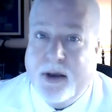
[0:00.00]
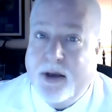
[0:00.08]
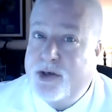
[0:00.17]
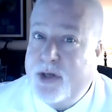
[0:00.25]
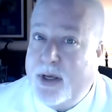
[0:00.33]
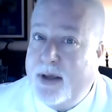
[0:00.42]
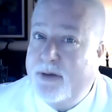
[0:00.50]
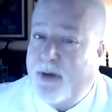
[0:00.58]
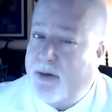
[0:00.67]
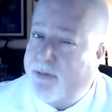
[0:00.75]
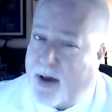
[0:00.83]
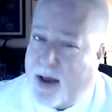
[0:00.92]
She is
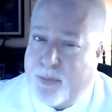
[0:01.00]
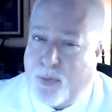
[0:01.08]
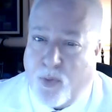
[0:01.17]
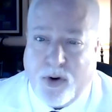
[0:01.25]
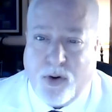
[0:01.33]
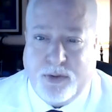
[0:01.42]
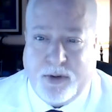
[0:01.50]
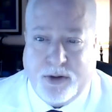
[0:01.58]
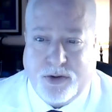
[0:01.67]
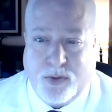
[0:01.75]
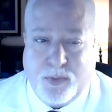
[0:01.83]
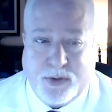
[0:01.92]
a 5.0
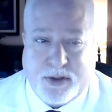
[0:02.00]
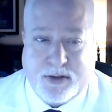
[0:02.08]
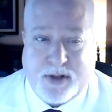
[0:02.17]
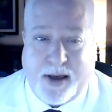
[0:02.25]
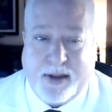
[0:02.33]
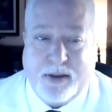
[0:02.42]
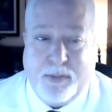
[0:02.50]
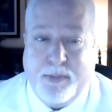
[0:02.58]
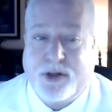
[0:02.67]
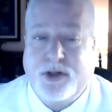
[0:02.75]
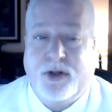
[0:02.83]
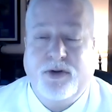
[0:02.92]
teacher, which is like the
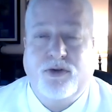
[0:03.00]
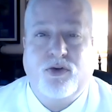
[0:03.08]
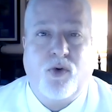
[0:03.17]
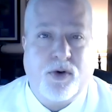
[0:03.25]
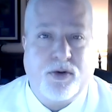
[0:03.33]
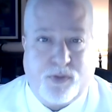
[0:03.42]
Michelin scores